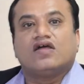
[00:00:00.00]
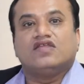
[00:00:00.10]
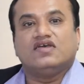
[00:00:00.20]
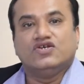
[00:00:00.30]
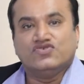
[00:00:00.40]

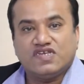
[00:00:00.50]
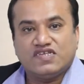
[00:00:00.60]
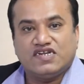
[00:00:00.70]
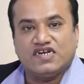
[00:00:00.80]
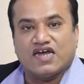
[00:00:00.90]
The
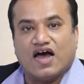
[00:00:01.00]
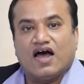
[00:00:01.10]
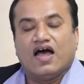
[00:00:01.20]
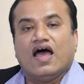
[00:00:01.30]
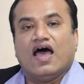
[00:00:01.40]
usage data
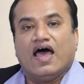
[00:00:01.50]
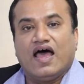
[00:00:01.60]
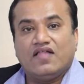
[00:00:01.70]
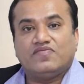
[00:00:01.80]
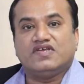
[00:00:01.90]

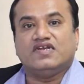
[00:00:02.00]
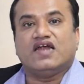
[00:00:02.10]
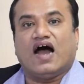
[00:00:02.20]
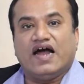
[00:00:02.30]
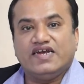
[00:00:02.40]
helps
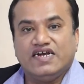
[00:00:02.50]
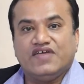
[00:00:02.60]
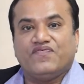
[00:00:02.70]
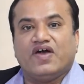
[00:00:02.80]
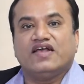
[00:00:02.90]
in
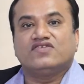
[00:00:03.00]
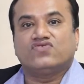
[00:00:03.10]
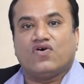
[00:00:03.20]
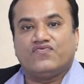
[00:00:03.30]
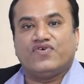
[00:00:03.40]
identifying
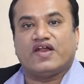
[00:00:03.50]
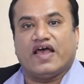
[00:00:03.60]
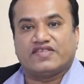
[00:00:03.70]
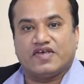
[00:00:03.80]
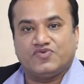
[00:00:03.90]
software
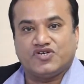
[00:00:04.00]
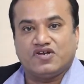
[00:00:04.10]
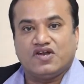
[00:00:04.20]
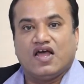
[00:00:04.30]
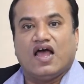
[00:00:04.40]

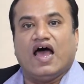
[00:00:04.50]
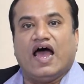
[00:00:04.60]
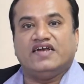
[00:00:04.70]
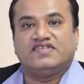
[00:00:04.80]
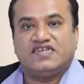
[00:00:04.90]
exception
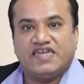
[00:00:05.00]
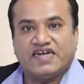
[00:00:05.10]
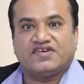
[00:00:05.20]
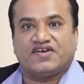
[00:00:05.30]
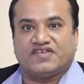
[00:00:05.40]
and
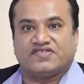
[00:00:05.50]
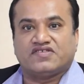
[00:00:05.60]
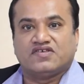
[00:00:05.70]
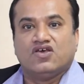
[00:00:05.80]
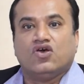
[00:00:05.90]
state
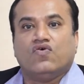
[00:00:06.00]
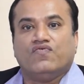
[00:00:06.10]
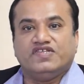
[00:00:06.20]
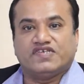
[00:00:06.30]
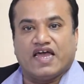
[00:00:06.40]
trace,
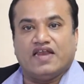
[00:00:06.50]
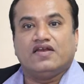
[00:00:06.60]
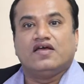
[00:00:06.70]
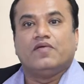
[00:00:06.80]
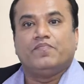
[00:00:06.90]
which
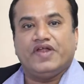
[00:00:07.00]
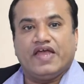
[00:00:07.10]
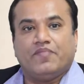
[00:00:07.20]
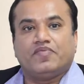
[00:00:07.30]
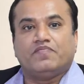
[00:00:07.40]
can
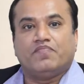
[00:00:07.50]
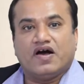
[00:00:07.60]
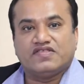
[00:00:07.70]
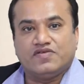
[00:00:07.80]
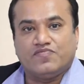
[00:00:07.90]
preempt
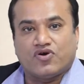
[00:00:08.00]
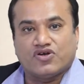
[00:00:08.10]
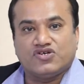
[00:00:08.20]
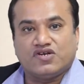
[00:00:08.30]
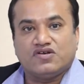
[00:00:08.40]
bugs in
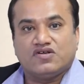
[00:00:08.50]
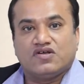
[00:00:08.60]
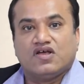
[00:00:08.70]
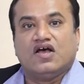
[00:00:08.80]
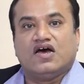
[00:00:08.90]
production,
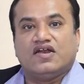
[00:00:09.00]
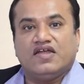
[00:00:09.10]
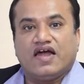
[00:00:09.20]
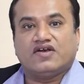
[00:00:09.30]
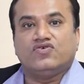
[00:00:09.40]

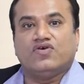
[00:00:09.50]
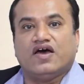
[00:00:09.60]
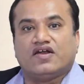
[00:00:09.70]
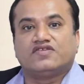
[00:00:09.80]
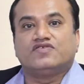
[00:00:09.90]
react to
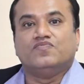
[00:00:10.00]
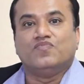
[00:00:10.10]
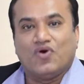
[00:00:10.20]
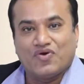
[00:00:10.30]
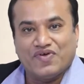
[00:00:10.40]
errors
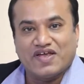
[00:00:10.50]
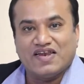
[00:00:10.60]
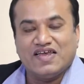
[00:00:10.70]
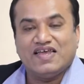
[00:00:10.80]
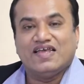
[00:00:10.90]
more
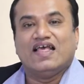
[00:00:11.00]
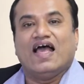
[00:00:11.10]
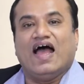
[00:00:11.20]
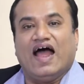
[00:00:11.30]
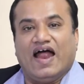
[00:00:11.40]
quickly,
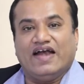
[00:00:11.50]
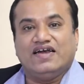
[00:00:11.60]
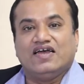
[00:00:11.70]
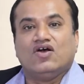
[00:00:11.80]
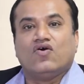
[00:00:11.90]

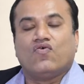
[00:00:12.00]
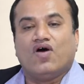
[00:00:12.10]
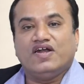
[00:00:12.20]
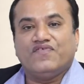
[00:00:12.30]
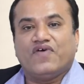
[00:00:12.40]
and
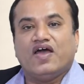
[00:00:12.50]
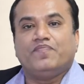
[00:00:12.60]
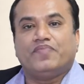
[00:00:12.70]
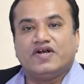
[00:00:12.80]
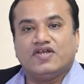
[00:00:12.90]

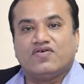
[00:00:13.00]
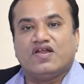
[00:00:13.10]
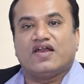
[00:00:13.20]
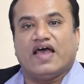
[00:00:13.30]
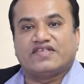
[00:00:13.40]
quantify
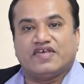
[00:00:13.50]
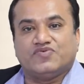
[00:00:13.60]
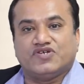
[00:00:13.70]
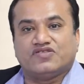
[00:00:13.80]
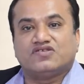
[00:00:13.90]
particular
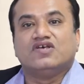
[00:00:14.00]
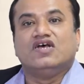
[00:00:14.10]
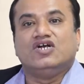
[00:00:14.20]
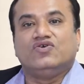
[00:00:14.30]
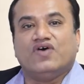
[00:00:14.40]
exceptions
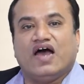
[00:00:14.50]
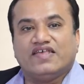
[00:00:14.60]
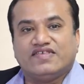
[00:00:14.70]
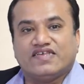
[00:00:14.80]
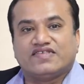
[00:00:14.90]
to
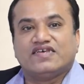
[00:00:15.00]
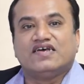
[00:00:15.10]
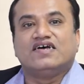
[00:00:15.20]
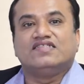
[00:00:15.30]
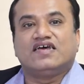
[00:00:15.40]
assess
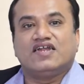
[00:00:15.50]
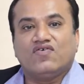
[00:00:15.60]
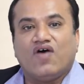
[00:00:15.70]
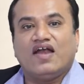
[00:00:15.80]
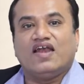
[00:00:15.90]
the
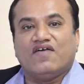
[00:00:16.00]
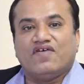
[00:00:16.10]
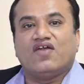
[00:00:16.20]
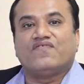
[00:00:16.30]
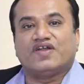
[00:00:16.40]
required
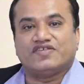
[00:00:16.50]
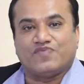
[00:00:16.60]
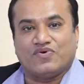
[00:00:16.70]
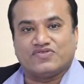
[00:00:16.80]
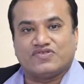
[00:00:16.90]
level of
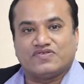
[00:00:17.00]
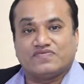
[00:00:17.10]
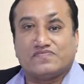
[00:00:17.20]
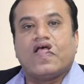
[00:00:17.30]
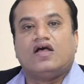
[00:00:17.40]
response.
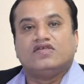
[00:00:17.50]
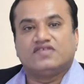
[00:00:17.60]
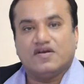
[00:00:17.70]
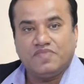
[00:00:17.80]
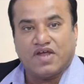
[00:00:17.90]

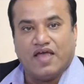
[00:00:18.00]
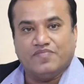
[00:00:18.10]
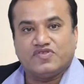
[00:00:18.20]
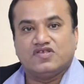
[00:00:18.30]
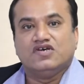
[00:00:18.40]

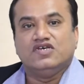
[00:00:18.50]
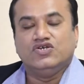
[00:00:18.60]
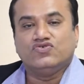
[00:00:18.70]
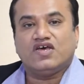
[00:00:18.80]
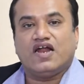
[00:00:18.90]
Sometimes
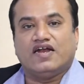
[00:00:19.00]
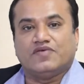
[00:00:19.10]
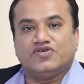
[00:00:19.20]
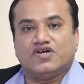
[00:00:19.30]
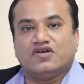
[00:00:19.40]
user
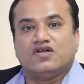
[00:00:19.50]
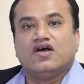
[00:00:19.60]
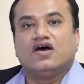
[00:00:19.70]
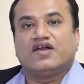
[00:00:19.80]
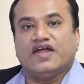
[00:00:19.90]
adoption
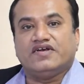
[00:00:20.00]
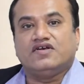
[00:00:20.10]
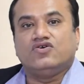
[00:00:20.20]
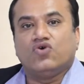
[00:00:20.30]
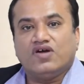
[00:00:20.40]

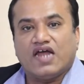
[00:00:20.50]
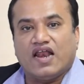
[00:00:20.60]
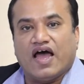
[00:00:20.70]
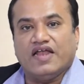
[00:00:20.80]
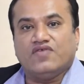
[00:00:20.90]
rate don't
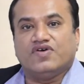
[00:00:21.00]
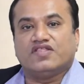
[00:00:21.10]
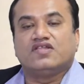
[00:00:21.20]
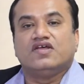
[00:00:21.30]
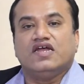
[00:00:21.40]
align
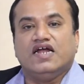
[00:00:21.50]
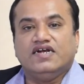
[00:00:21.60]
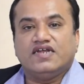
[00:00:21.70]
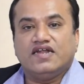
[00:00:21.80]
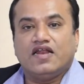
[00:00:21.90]
with
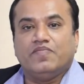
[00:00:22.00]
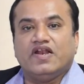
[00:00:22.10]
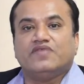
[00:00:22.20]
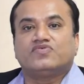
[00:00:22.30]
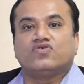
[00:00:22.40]
internal
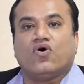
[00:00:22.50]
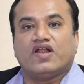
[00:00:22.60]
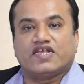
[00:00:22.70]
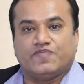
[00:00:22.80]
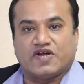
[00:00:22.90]
beliefs or
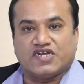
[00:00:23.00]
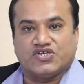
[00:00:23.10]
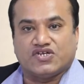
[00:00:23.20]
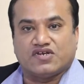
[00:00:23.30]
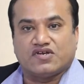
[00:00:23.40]

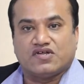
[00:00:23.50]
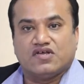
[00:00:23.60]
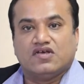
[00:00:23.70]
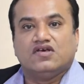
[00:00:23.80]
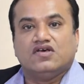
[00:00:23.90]
expectation.
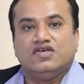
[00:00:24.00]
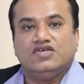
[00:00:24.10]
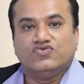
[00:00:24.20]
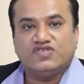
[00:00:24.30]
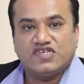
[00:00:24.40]

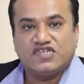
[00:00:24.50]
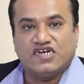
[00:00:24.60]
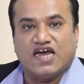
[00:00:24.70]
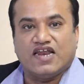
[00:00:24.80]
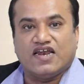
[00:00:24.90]
Usage
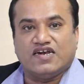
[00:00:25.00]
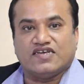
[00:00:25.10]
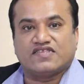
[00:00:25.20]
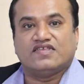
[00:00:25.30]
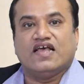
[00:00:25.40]
data
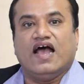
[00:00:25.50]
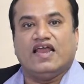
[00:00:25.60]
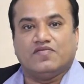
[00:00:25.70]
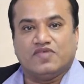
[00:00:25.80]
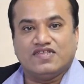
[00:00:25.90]
analytics
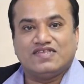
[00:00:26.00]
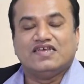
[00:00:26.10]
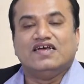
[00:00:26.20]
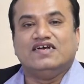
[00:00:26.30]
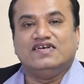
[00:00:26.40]
enables
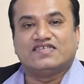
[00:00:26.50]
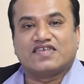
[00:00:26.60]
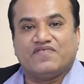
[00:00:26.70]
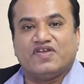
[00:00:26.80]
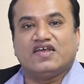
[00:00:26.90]

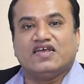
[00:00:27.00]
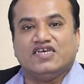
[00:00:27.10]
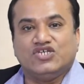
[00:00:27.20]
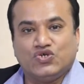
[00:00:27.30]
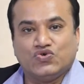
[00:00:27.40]
discovering
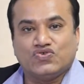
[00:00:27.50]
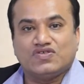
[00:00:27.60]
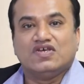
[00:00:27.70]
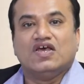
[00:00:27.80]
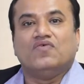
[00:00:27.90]

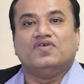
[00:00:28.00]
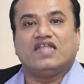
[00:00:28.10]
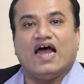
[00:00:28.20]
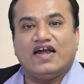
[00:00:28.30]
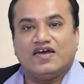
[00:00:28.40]
issues with
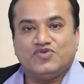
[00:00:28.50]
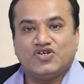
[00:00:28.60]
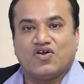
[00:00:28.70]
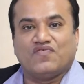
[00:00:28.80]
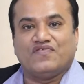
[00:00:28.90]

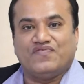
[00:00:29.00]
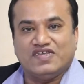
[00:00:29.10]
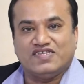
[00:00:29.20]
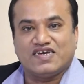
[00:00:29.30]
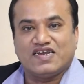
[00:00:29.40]
adoption of a
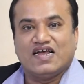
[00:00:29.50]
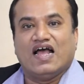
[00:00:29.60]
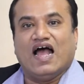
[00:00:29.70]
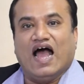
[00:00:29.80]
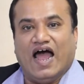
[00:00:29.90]
feature
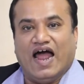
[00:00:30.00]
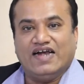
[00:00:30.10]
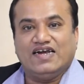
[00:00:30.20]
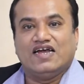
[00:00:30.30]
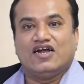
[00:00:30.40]

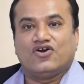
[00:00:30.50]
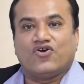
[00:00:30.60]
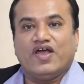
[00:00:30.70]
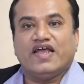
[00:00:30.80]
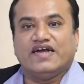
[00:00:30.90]
and
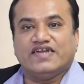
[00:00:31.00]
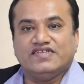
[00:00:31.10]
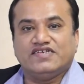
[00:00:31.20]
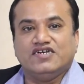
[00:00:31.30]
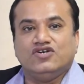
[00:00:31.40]
drawing
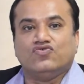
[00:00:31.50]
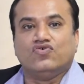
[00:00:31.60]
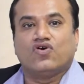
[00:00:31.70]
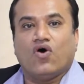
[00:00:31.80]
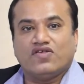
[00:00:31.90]
attention
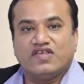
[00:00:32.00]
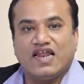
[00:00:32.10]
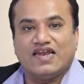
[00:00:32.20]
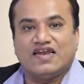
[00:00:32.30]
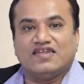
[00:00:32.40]
to causal
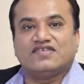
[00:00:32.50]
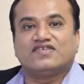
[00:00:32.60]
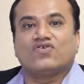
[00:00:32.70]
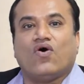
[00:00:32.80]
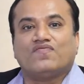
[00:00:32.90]

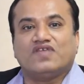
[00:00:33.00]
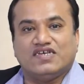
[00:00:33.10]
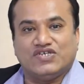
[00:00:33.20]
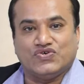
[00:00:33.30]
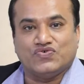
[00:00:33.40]
analysis of the
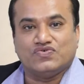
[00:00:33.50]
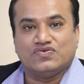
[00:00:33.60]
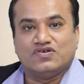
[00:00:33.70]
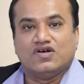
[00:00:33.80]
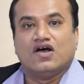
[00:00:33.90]
issue,
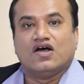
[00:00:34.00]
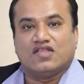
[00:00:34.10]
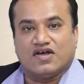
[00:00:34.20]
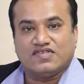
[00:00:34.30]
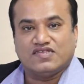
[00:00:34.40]

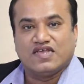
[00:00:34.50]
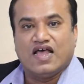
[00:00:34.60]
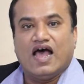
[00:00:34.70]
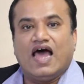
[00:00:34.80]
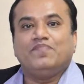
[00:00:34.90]
thus
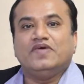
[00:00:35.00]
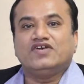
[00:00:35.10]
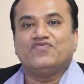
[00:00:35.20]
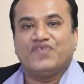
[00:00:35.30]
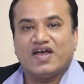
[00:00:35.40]
helping
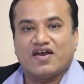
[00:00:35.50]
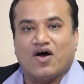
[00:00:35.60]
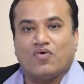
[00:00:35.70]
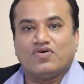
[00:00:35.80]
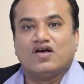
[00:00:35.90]
to figure
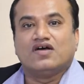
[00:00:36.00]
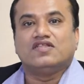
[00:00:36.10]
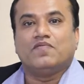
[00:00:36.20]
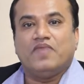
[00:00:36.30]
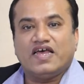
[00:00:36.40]
out
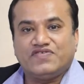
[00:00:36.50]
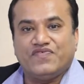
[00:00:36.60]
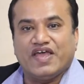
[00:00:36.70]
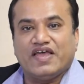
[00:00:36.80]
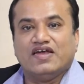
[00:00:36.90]
the best
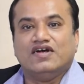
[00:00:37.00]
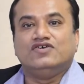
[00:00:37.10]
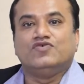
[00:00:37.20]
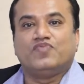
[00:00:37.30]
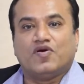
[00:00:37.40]
way
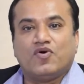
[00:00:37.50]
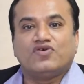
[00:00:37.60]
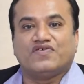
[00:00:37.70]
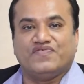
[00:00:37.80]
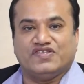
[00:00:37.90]
to promote
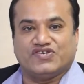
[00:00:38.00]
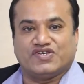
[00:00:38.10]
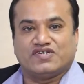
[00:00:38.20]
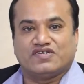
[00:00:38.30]
the feature.